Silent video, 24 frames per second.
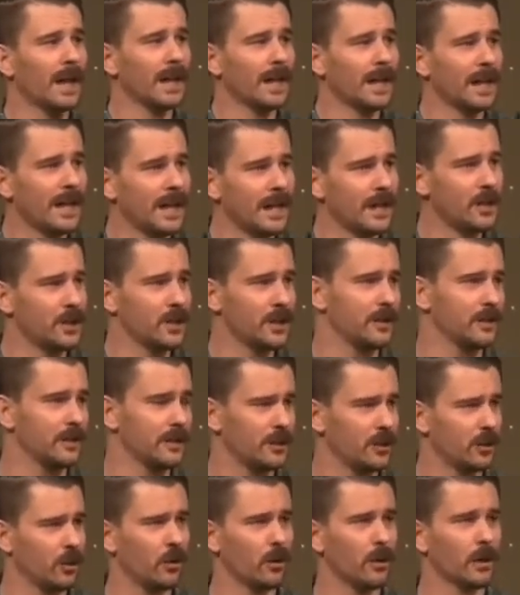
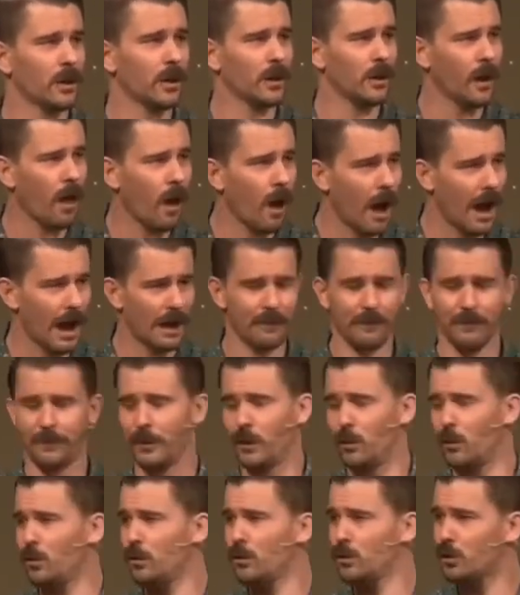allegiance, your life,
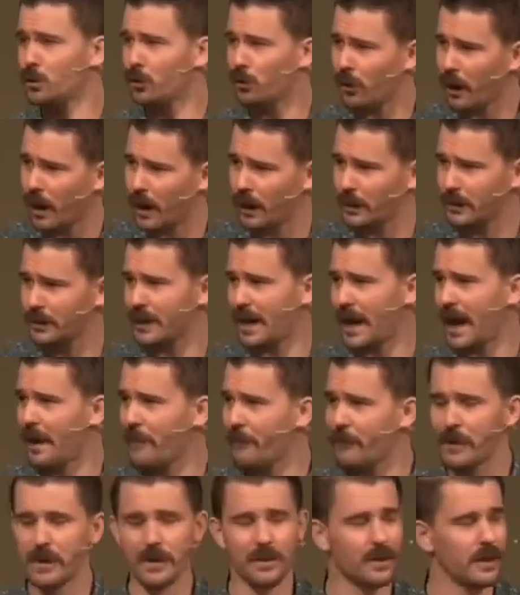your trust,
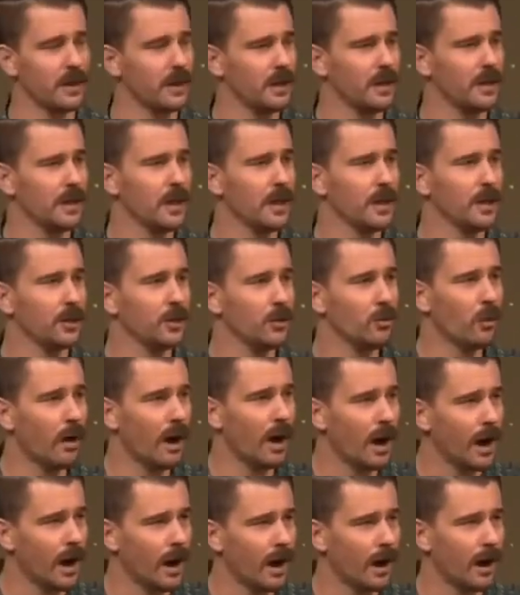everything you
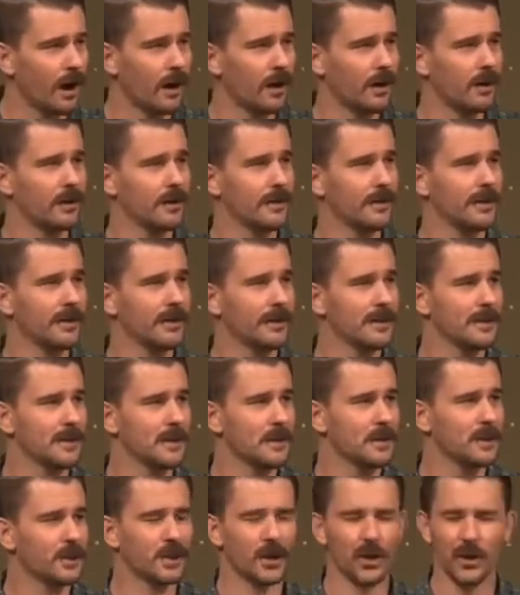are
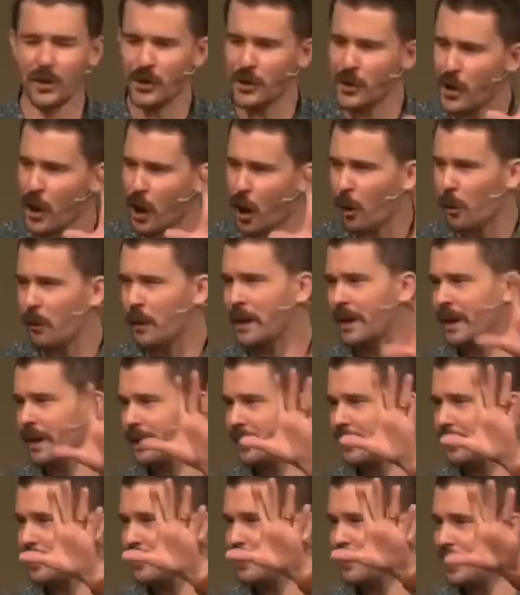to
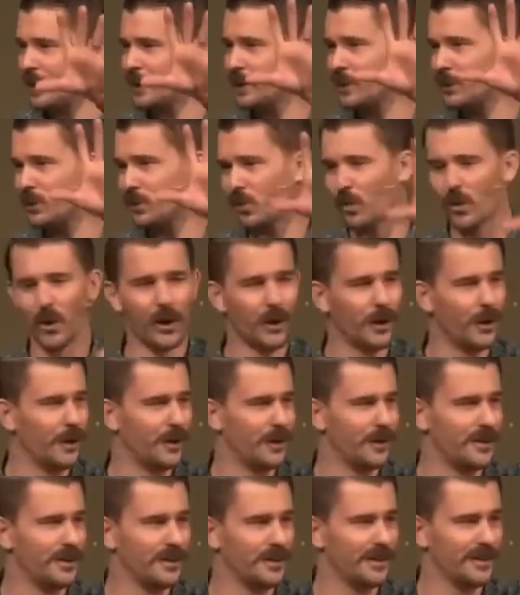knowing this
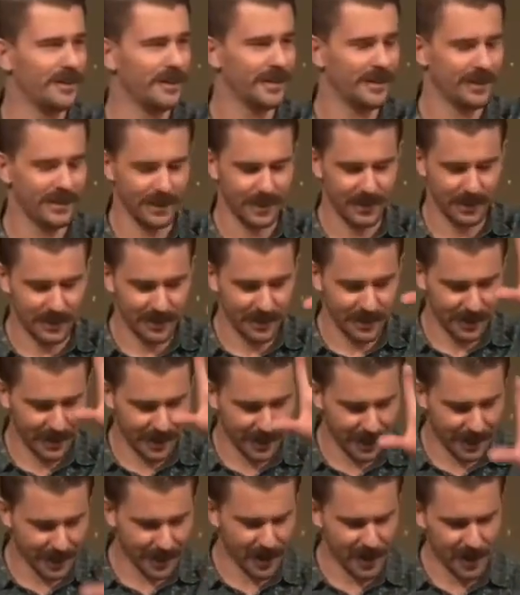word
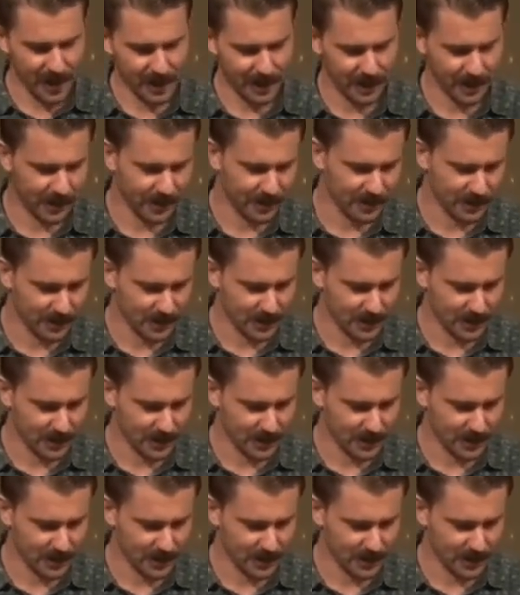incarnate.